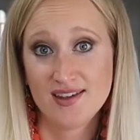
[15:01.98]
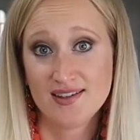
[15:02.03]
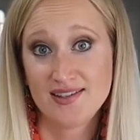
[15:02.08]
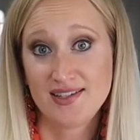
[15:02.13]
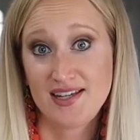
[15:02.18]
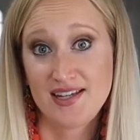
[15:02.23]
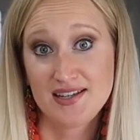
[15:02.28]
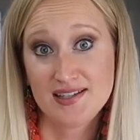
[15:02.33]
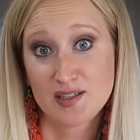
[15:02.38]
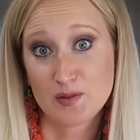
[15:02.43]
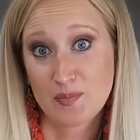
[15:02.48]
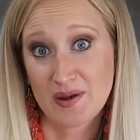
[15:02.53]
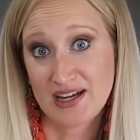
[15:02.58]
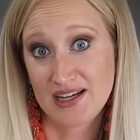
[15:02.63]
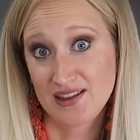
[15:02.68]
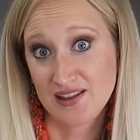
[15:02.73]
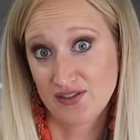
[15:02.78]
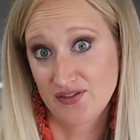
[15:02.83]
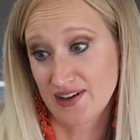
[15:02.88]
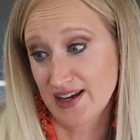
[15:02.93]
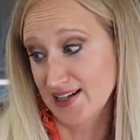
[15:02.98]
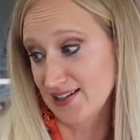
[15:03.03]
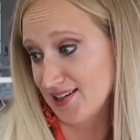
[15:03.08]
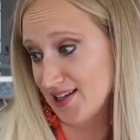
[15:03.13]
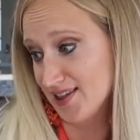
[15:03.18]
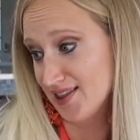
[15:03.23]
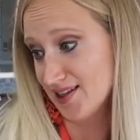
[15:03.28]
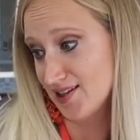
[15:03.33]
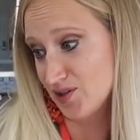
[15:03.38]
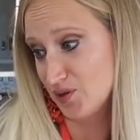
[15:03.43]
Despite the fact
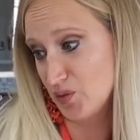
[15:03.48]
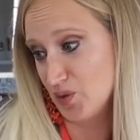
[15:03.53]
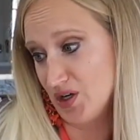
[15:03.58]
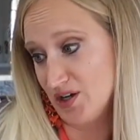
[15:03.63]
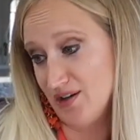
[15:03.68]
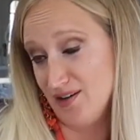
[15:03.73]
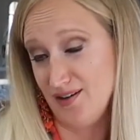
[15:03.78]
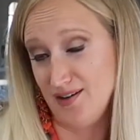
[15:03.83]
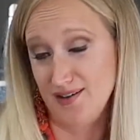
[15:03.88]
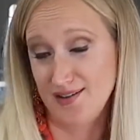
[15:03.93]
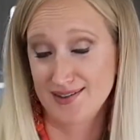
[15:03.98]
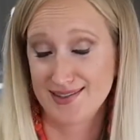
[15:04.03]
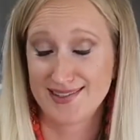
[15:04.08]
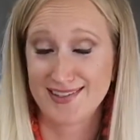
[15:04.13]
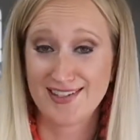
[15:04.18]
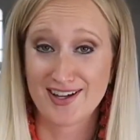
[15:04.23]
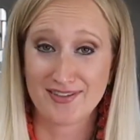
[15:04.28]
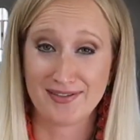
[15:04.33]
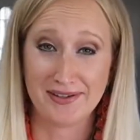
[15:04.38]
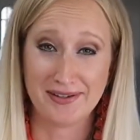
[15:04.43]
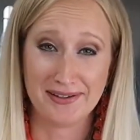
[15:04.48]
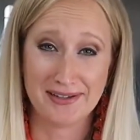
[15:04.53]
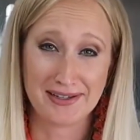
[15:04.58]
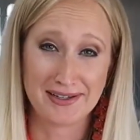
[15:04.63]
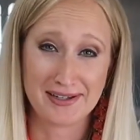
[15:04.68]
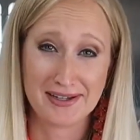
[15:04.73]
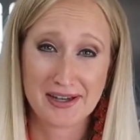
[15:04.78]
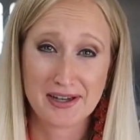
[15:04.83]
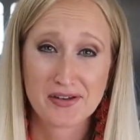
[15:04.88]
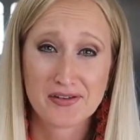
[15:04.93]
that this one is definitely
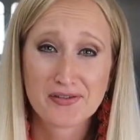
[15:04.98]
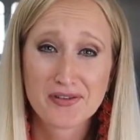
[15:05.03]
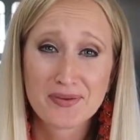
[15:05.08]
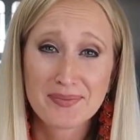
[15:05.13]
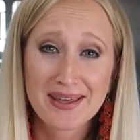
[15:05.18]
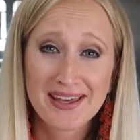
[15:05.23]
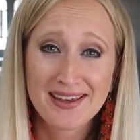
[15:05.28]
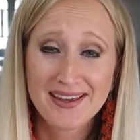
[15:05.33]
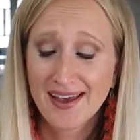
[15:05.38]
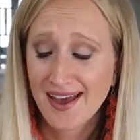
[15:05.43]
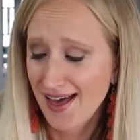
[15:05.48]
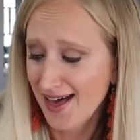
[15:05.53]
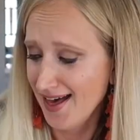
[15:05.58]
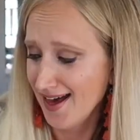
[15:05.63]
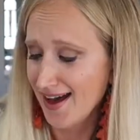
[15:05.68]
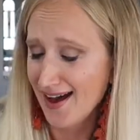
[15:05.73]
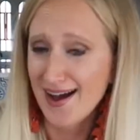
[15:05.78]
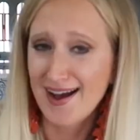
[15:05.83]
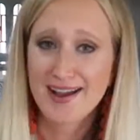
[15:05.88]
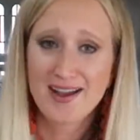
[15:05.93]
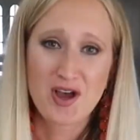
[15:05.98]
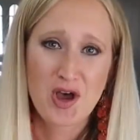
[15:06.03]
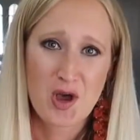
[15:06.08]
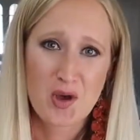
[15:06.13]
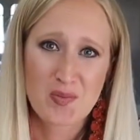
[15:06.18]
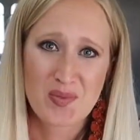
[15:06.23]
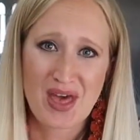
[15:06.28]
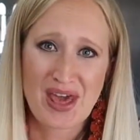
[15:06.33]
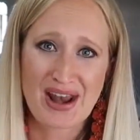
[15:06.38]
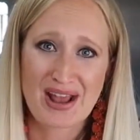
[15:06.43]
kicking in for me, I
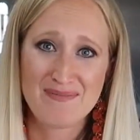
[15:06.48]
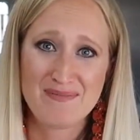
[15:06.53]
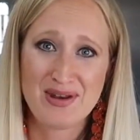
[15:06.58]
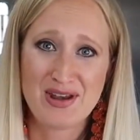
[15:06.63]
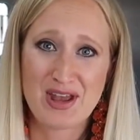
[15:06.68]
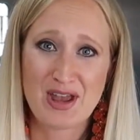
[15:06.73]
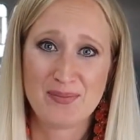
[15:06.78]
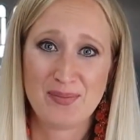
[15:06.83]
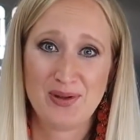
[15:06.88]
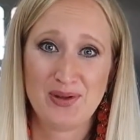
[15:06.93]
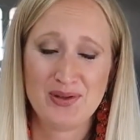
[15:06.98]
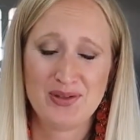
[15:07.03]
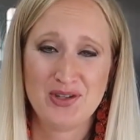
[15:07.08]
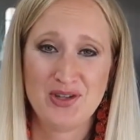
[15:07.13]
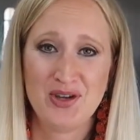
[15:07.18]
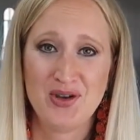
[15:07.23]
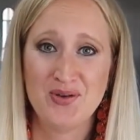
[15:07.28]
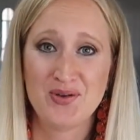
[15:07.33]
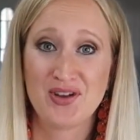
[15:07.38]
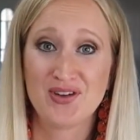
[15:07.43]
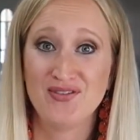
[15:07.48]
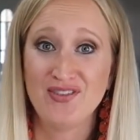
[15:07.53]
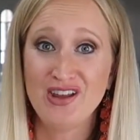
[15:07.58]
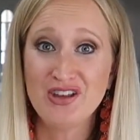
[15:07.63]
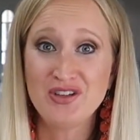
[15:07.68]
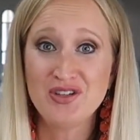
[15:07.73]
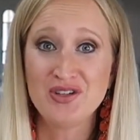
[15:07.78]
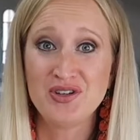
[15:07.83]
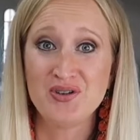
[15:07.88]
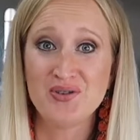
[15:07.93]
hope that I've been able to
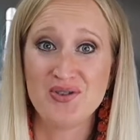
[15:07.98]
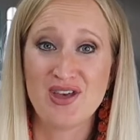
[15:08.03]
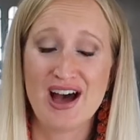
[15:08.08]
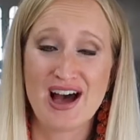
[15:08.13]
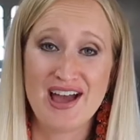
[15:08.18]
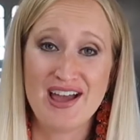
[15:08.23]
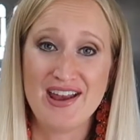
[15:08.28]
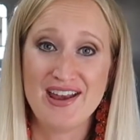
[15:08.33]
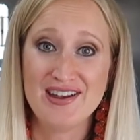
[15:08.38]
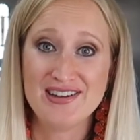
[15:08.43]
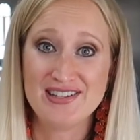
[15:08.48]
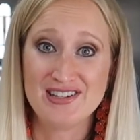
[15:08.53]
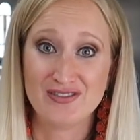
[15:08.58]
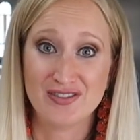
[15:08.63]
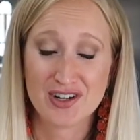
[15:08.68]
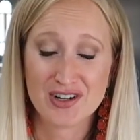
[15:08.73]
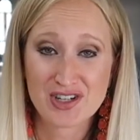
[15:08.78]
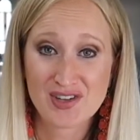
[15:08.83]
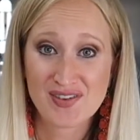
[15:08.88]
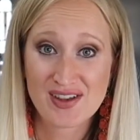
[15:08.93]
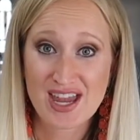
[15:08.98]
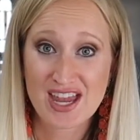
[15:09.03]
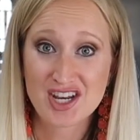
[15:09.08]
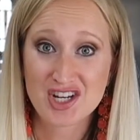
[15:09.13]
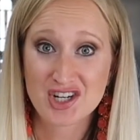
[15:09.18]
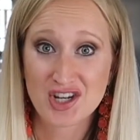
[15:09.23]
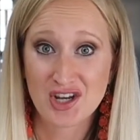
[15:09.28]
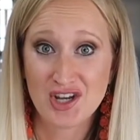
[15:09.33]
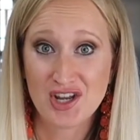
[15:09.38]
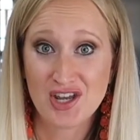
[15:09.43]
convince you that
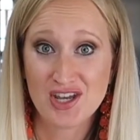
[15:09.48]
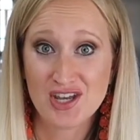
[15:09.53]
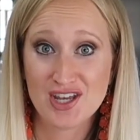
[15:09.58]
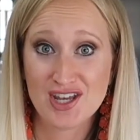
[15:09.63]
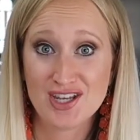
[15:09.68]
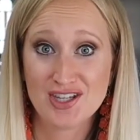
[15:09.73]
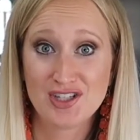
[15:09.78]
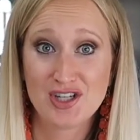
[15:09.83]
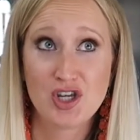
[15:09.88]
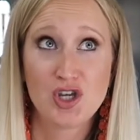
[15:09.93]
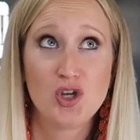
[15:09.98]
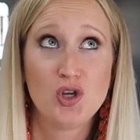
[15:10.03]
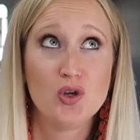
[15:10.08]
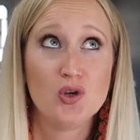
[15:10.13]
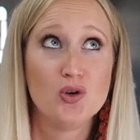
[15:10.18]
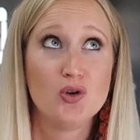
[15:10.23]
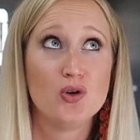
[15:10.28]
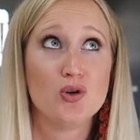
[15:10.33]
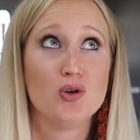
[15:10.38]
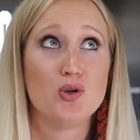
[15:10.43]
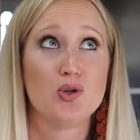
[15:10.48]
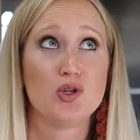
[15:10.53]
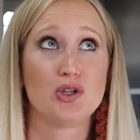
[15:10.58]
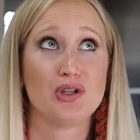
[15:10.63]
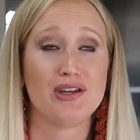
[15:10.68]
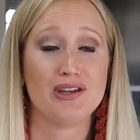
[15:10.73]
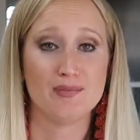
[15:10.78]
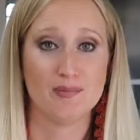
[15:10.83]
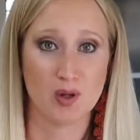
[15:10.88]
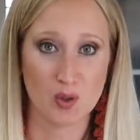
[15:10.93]
diversification is
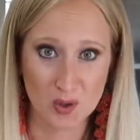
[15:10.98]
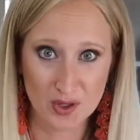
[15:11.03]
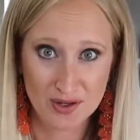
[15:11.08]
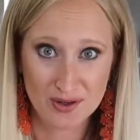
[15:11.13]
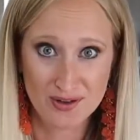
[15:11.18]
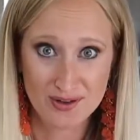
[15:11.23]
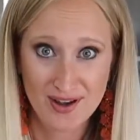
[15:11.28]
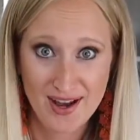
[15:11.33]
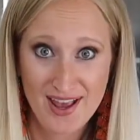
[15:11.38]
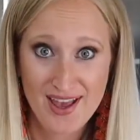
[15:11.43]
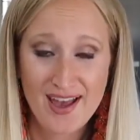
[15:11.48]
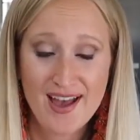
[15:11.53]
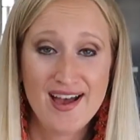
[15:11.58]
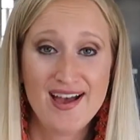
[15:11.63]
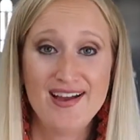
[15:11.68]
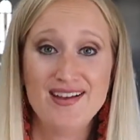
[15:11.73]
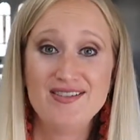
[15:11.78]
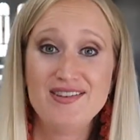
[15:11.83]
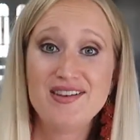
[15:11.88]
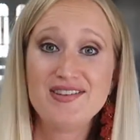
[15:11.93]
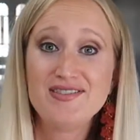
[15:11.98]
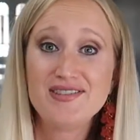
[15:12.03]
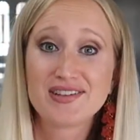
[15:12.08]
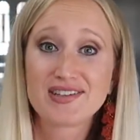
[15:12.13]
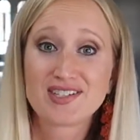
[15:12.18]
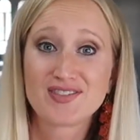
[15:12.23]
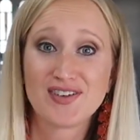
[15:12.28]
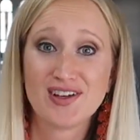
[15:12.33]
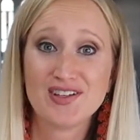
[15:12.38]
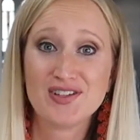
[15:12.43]
hugely important and
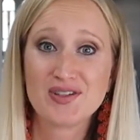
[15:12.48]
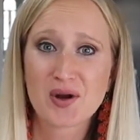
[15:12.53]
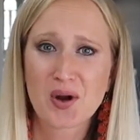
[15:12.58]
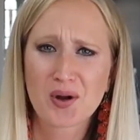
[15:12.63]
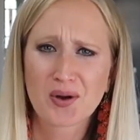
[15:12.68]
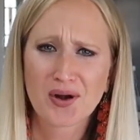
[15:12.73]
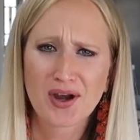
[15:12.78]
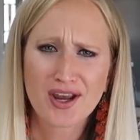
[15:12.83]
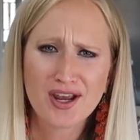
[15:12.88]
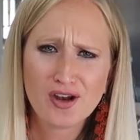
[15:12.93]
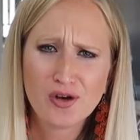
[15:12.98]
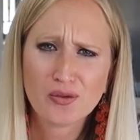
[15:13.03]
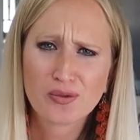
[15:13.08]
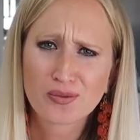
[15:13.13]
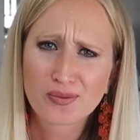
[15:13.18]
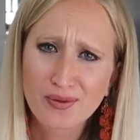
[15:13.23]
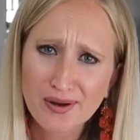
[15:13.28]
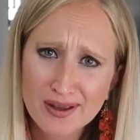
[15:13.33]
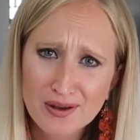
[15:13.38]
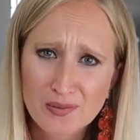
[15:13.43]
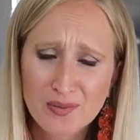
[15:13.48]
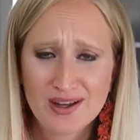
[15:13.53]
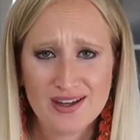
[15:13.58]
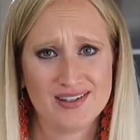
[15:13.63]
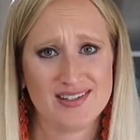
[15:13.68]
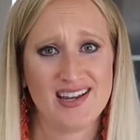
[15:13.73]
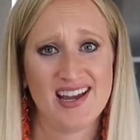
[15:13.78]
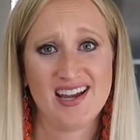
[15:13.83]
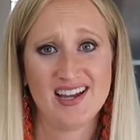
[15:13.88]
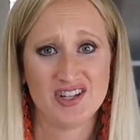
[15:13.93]
index funds are a great way
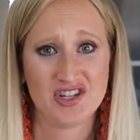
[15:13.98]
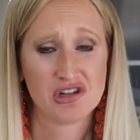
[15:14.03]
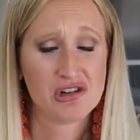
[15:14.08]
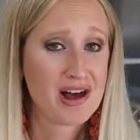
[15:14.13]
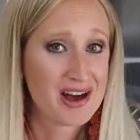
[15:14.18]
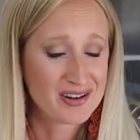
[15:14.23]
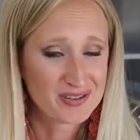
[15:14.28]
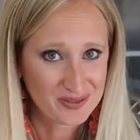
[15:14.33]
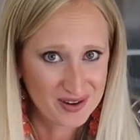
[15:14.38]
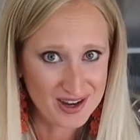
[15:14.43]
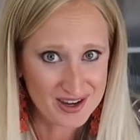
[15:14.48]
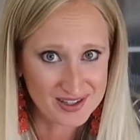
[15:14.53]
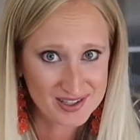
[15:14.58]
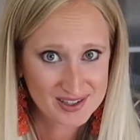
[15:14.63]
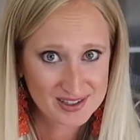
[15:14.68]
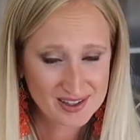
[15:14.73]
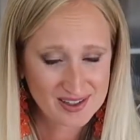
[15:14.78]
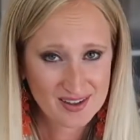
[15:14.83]
to hedge a lot of risk.